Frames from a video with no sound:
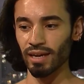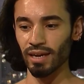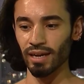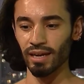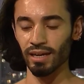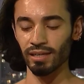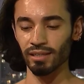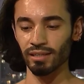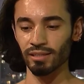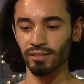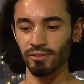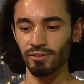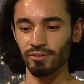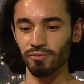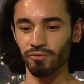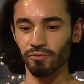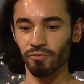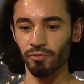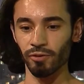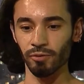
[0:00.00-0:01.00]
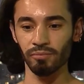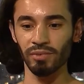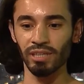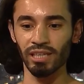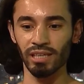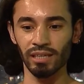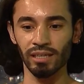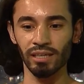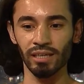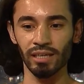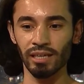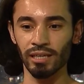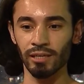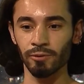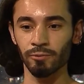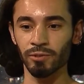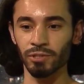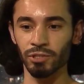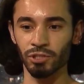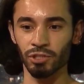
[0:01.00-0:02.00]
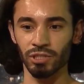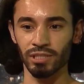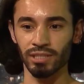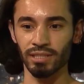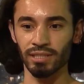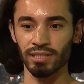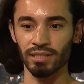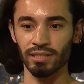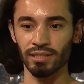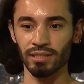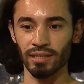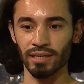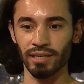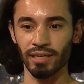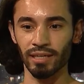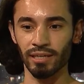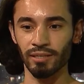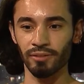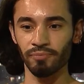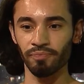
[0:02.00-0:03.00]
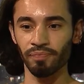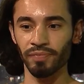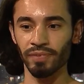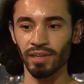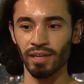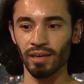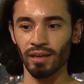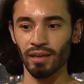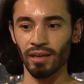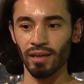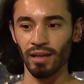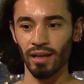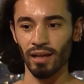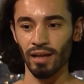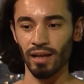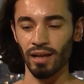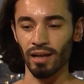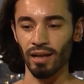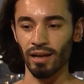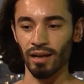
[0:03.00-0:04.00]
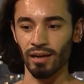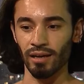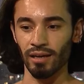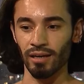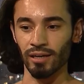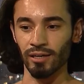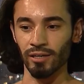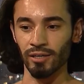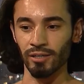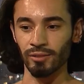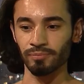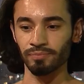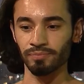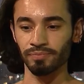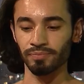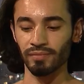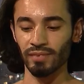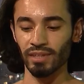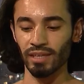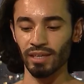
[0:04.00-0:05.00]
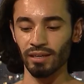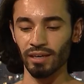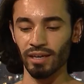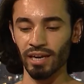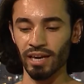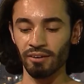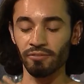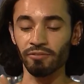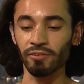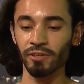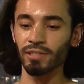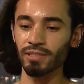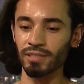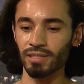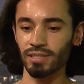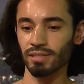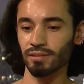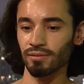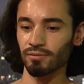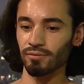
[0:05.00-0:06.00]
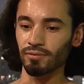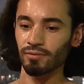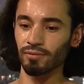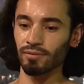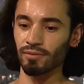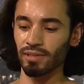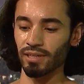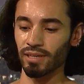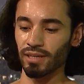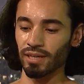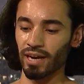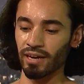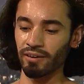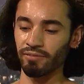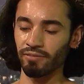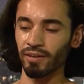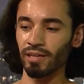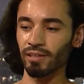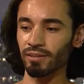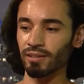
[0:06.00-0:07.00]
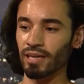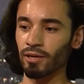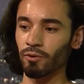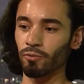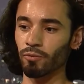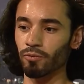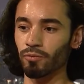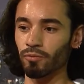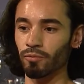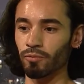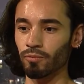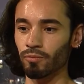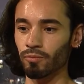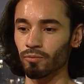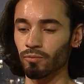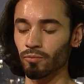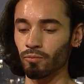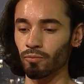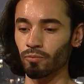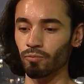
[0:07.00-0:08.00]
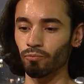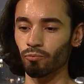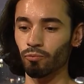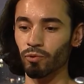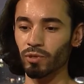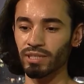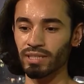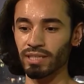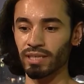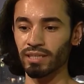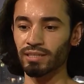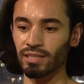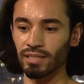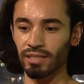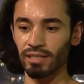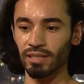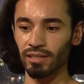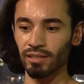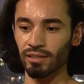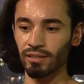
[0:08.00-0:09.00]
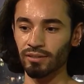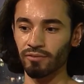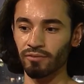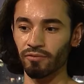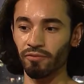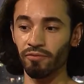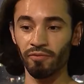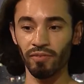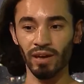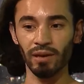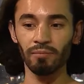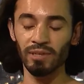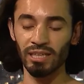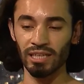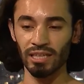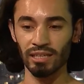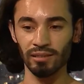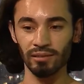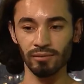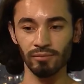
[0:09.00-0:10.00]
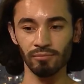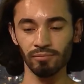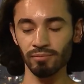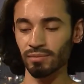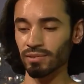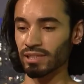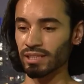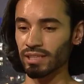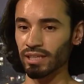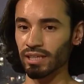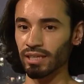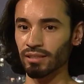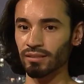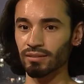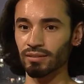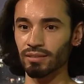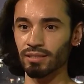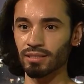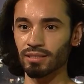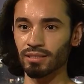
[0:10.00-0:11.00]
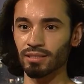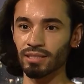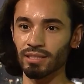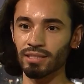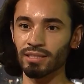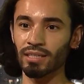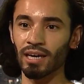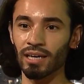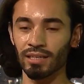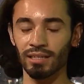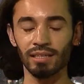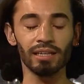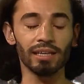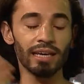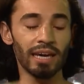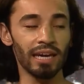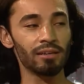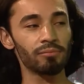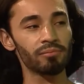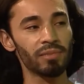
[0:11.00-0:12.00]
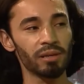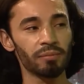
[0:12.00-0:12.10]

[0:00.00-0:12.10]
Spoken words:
And for me, it was just like, at first, I felt that presenting femininely does not negate my